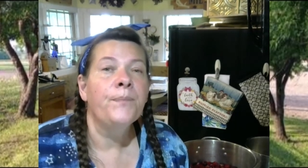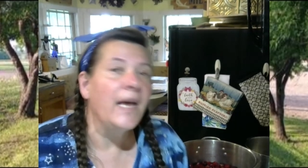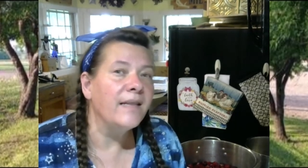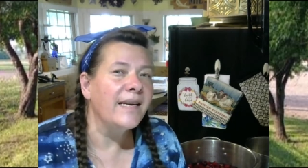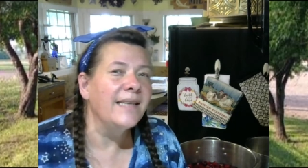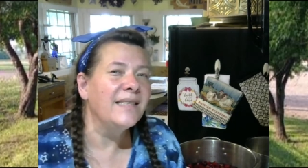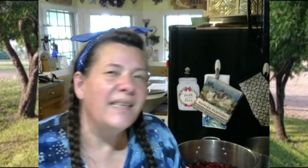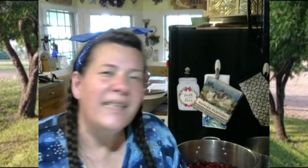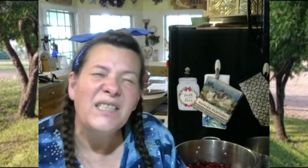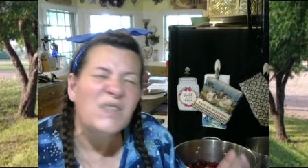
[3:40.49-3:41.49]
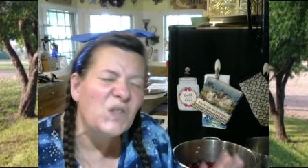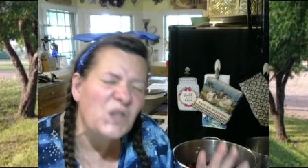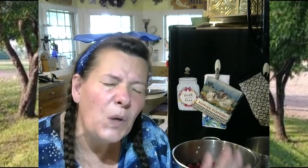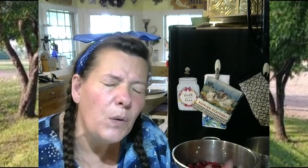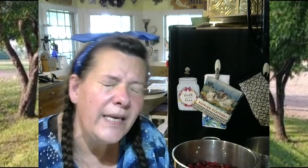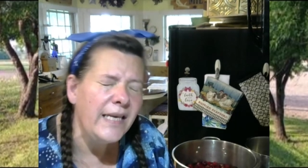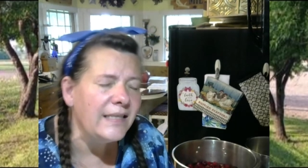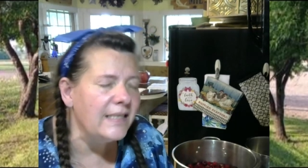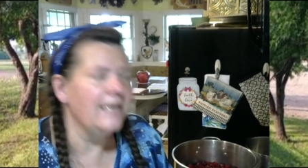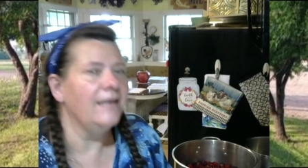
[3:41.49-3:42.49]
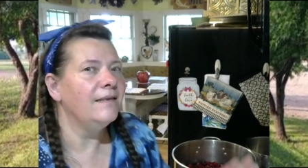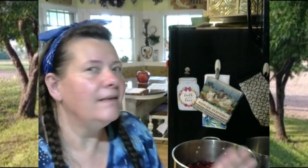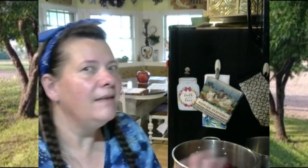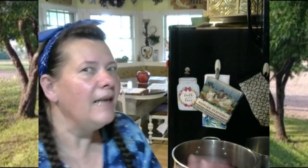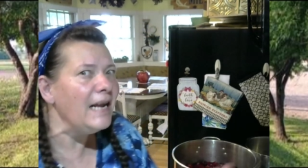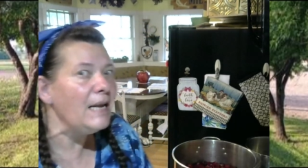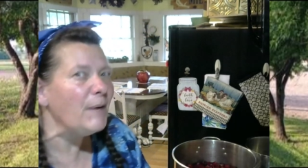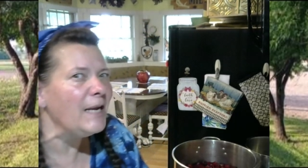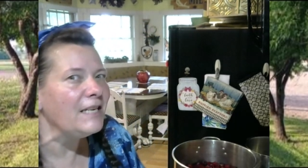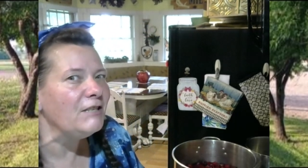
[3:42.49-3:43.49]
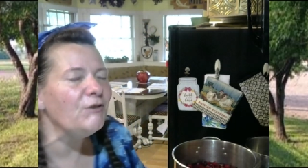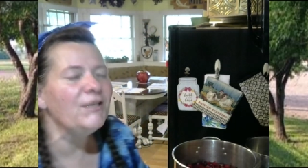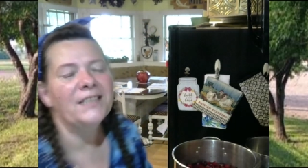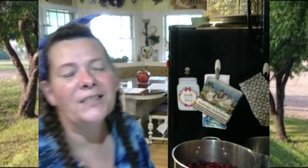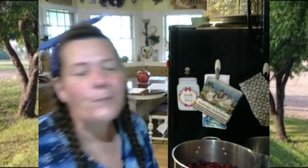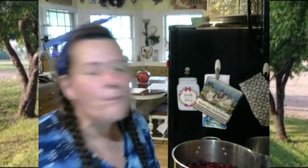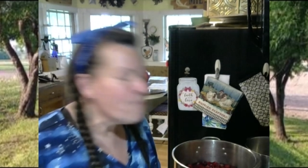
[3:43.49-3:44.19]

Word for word: And like I said, it's so easy. Anybody can do this.